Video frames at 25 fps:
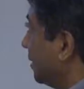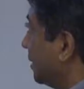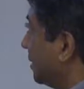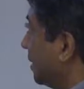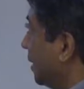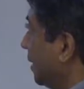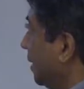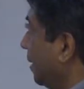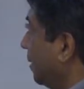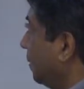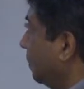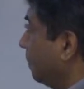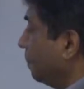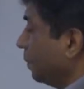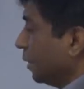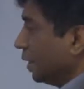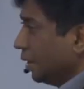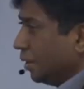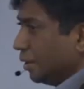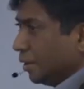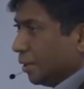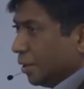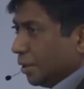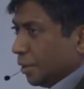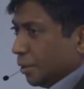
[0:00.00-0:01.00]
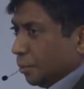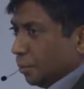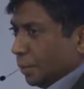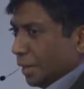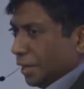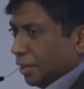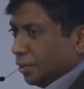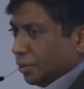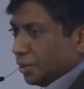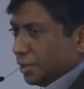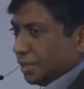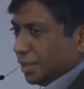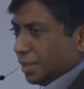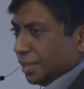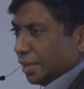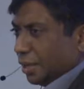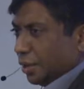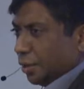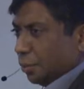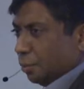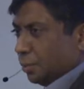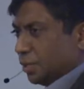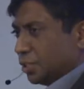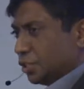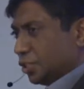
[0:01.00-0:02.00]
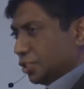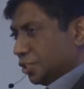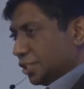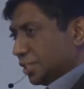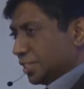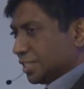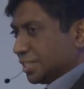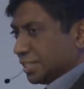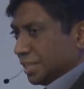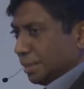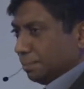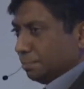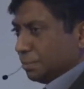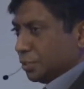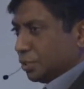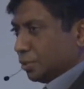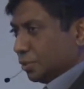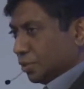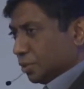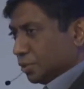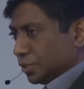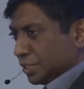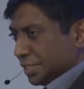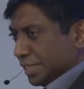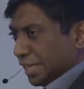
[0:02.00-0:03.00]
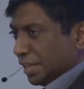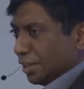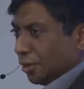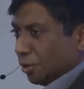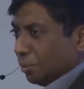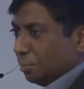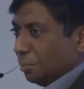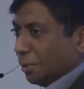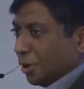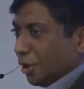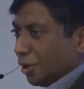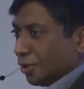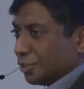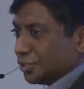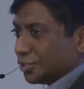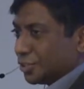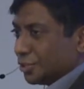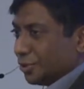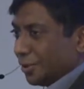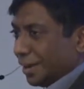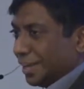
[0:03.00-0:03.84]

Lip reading: saying, well, look, we should just skip to those yellow blocks,